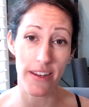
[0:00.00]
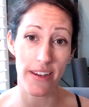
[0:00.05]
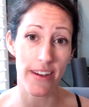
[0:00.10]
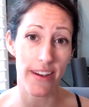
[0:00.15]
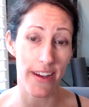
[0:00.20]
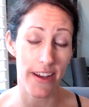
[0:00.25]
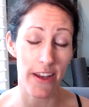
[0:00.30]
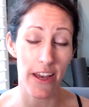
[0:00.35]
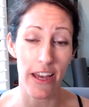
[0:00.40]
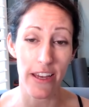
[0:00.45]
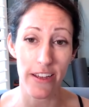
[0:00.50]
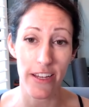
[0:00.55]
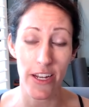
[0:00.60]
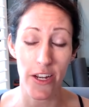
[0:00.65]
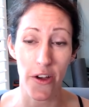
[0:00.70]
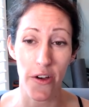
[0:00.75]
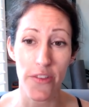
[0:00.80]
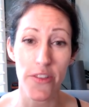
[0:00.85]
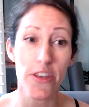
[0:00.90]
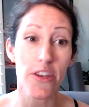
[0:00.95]
eh, you
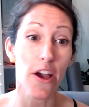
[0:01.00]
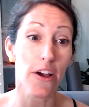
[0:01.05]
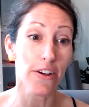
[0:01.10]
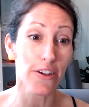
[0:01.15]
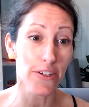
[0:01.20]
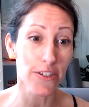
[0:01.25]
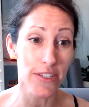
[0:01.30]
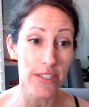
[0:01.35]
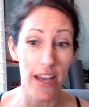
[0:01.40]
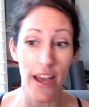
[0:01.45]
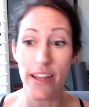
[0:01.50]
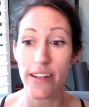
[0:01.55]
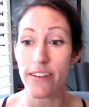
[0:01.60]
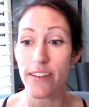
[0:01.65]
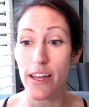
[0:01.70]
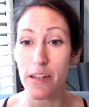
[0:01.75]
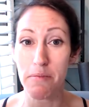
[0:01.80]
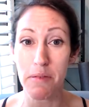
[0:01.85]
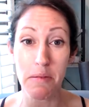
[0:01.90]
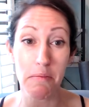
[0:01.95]
know, on the younger side, a
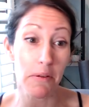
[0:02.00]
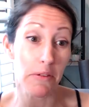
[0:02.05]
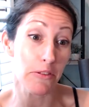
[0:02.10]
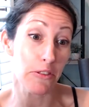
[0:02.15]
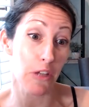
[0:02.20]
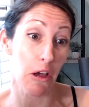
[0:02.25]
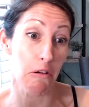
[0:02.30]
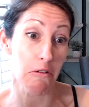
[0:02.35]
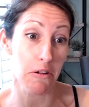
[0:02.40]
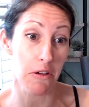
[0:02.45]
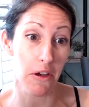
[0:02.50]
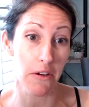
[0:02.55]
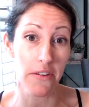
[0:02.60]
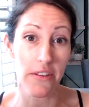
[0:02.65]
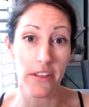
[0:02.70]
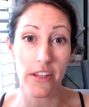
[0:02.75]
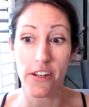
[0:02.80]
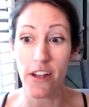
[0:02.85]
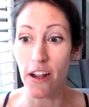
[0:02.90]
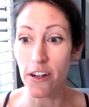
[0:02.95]
lot of people don't go to
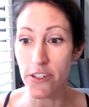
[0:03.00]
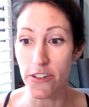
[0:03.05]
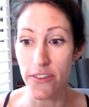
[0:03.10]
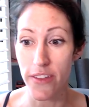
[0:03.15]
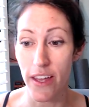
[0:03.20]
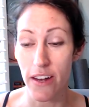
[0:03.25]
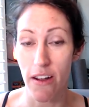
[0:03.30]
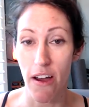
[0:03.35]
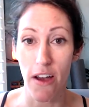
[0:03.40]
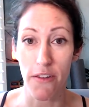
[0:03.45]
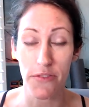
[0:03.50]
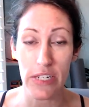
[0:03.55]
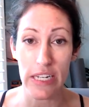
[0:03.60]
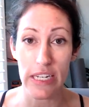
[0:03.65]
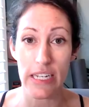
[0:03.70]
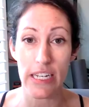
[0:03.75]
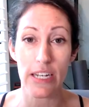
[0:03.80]
the doctor that often.